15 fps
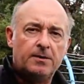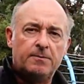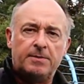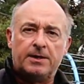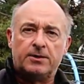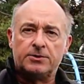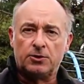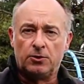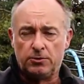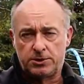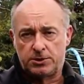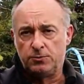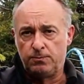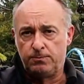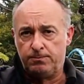because
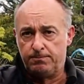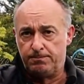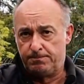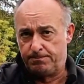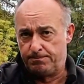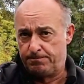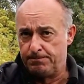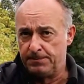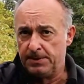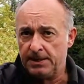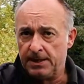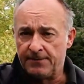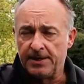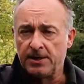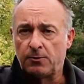also
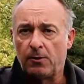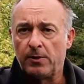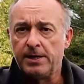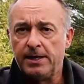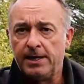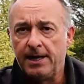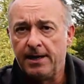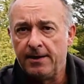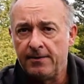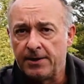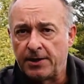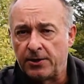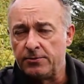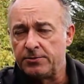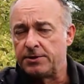living quite near the
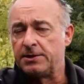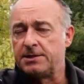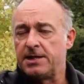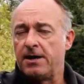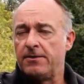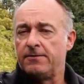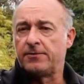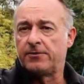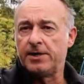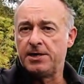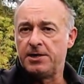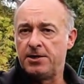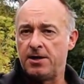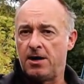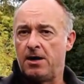coastal town of Great
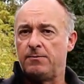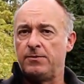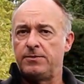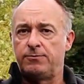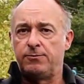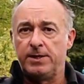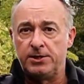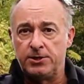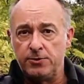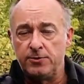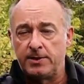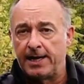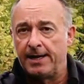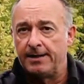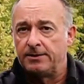Yarmouth, we do
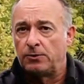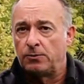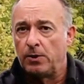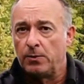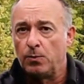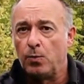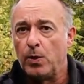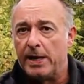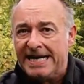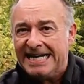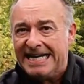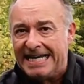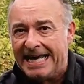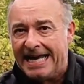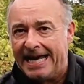get quite
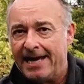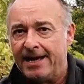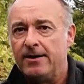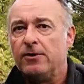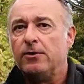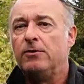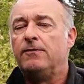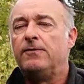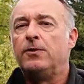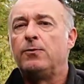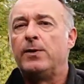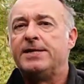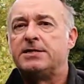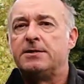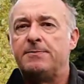windy here over the
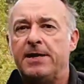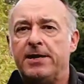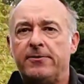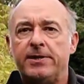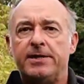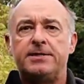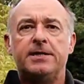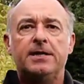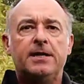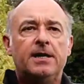winter period.